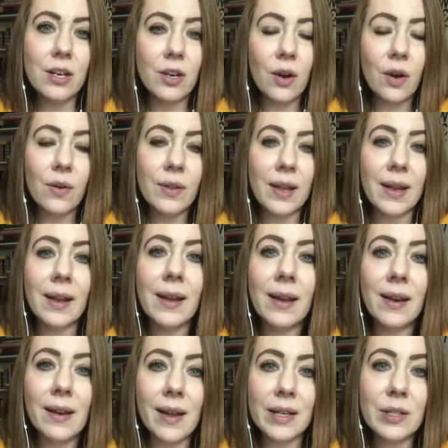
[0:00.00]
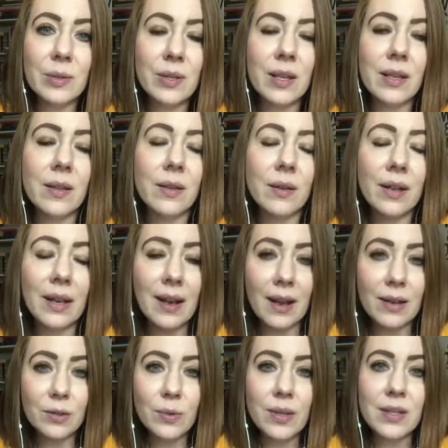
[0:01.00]
know they can connect
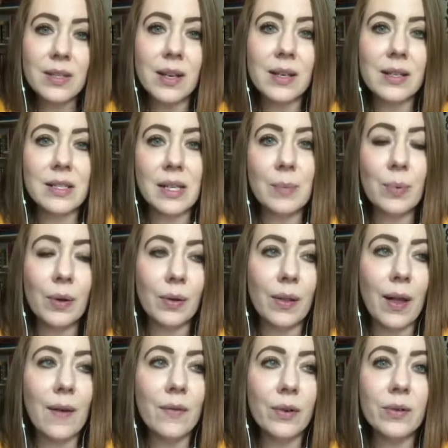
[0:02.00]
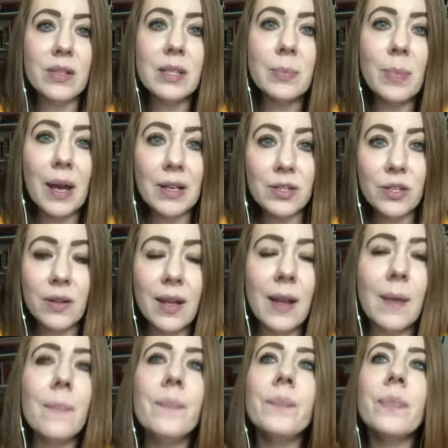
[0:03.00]
with us on a deeper level,
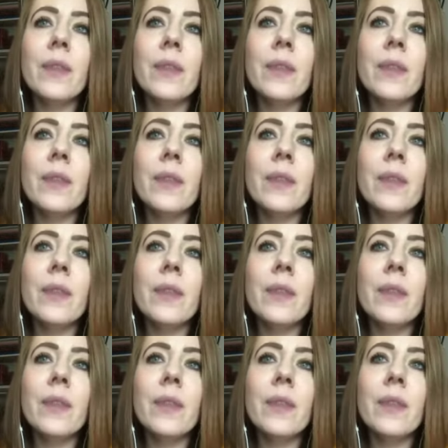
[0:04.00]
especially